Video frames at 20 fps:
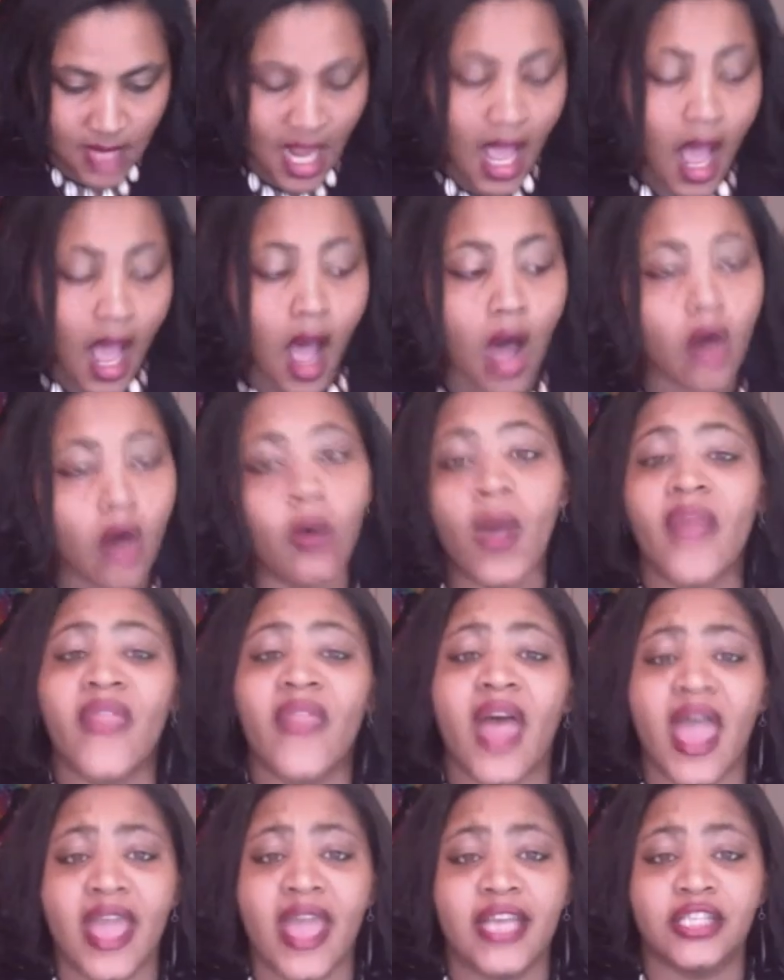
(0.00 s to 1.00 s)
Oh, and
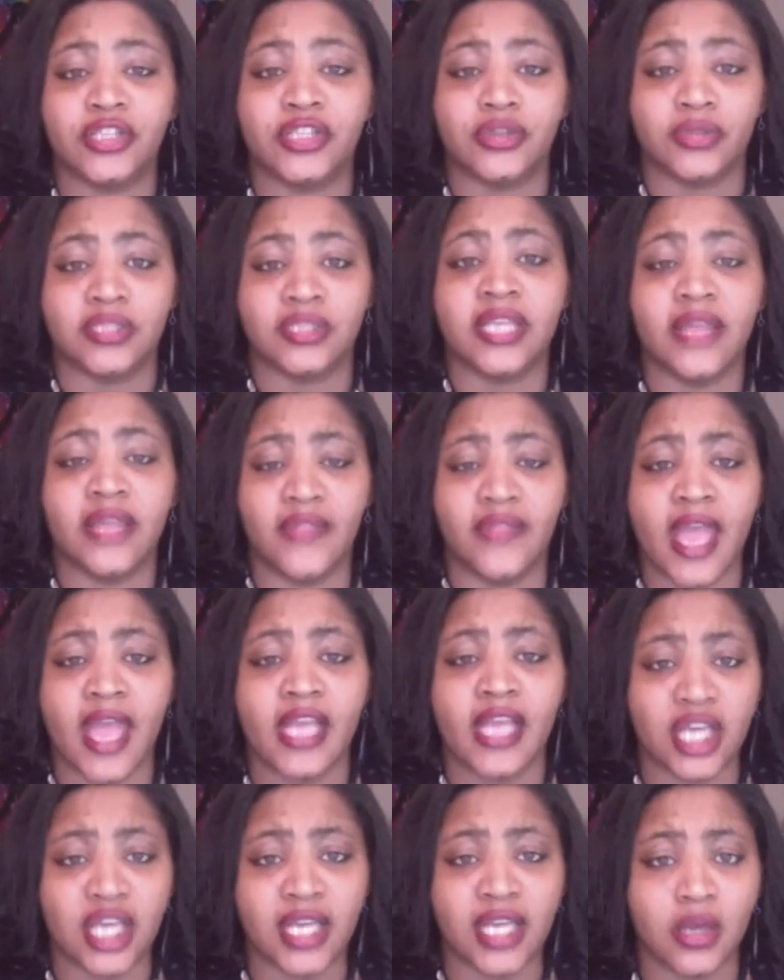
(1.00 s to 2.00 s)
the angels in the
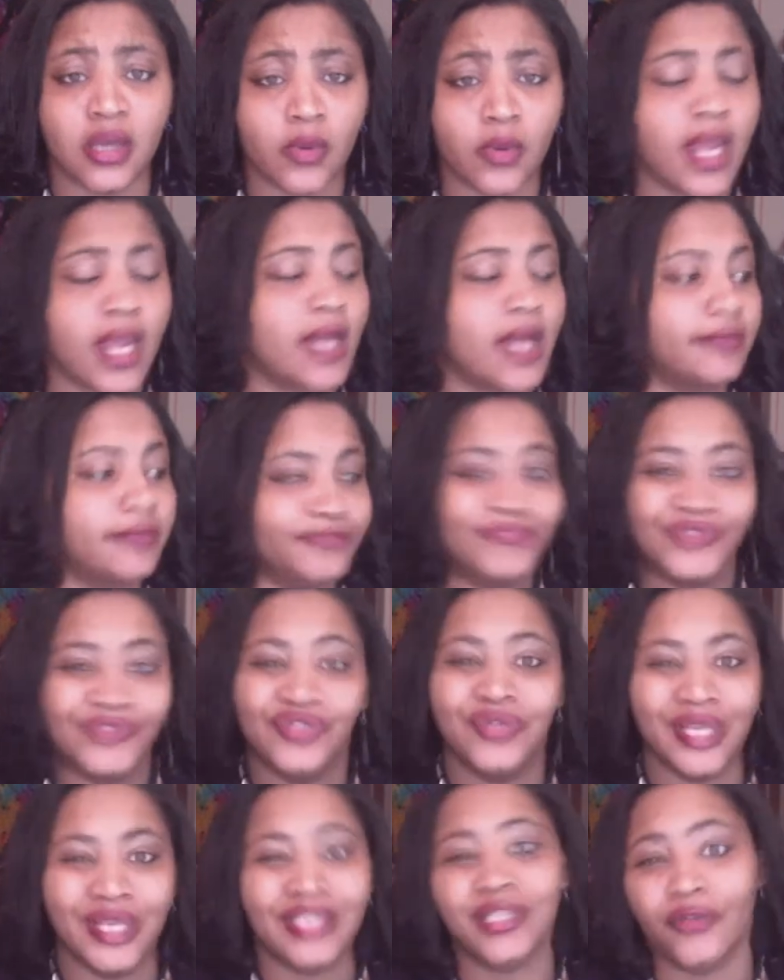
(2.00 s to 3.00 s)
angelic realm, you
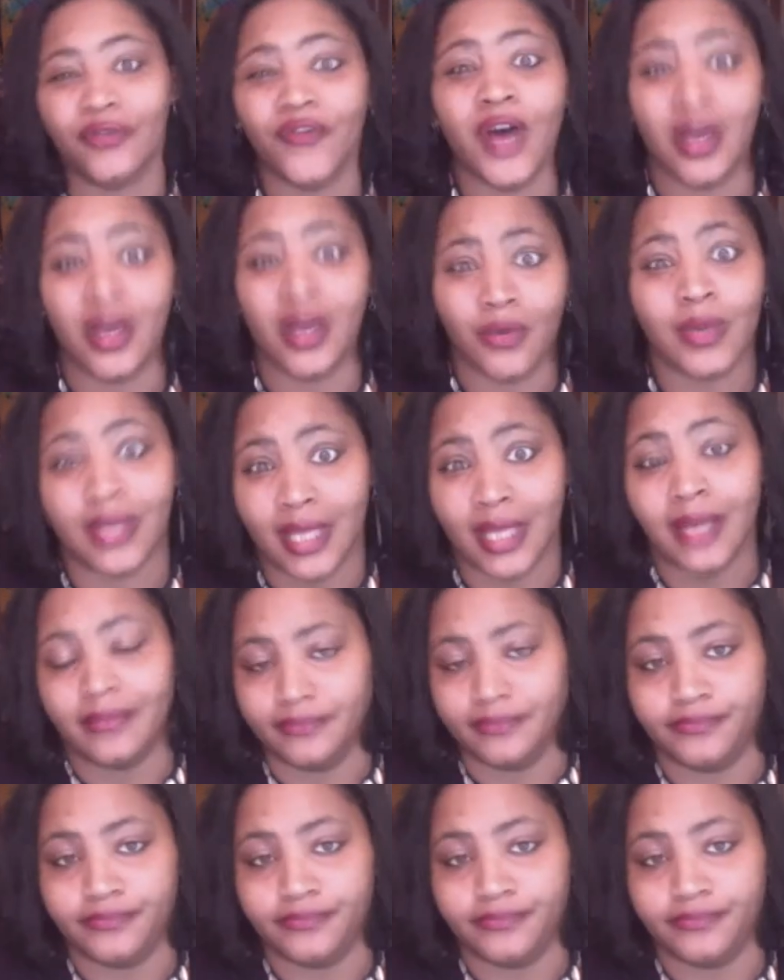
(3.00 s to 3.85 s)
need to fuck with them.